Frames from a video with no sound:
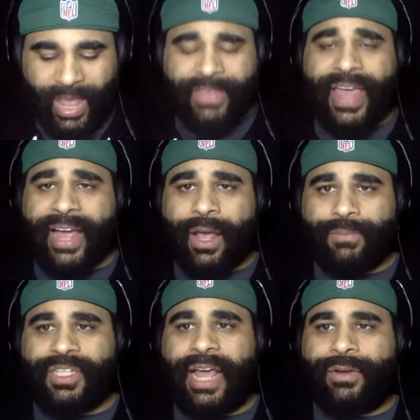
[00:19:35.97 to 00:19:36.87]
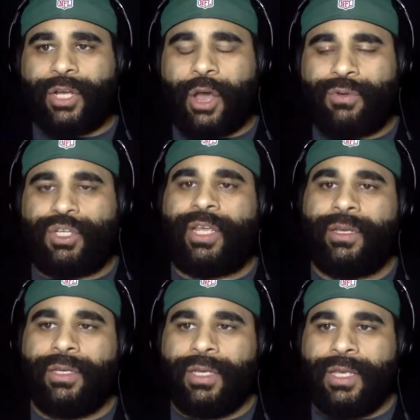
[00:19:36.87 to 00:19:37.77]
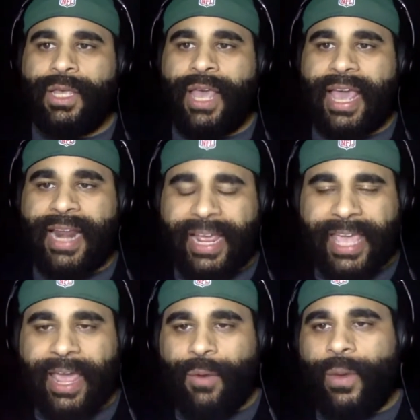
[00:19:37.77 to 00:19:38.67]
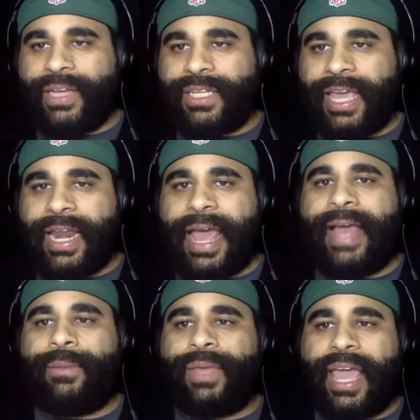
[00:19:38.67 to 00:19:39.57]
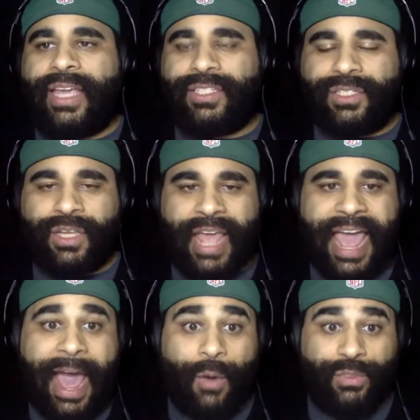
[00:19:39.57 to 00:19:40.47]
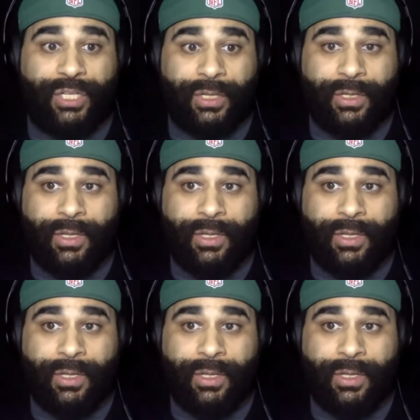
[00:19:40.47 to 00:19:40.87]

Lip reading: And that comes down to coaching. And I can't wait to get Adam Gase out.